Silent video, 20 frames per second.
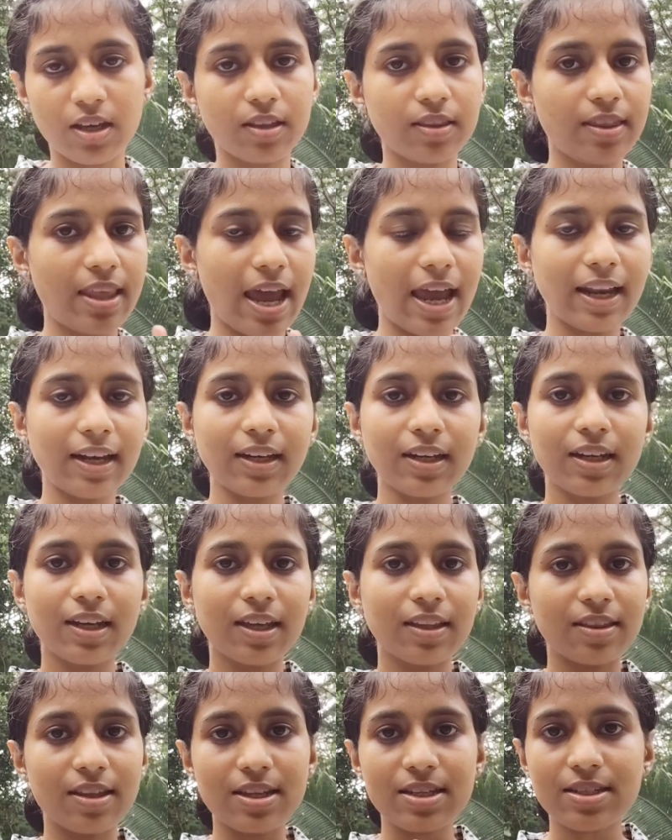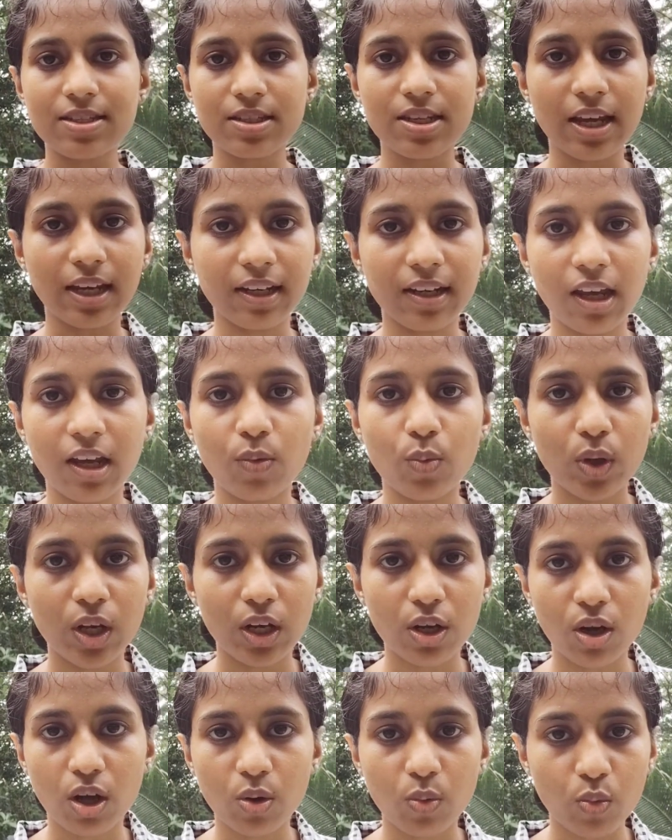then this technique will
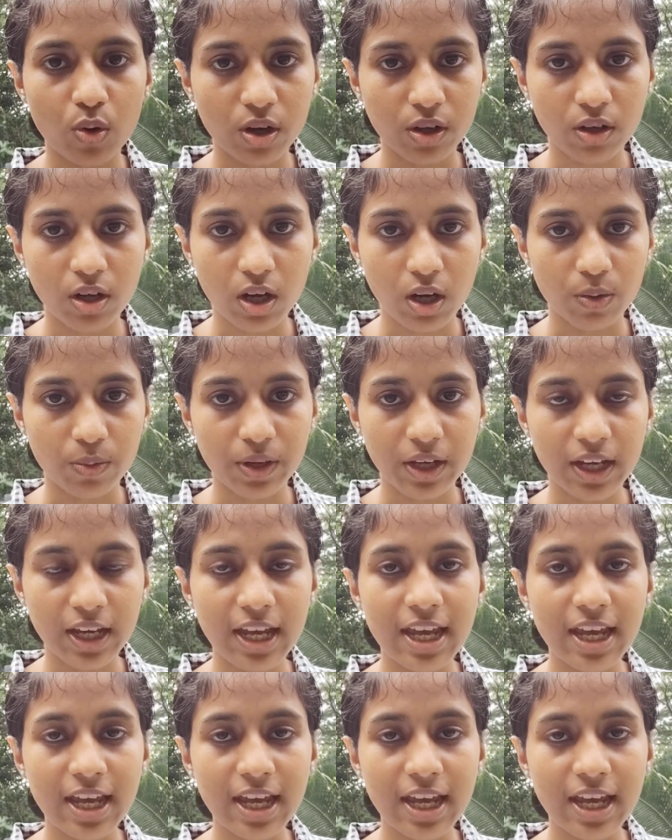not work out.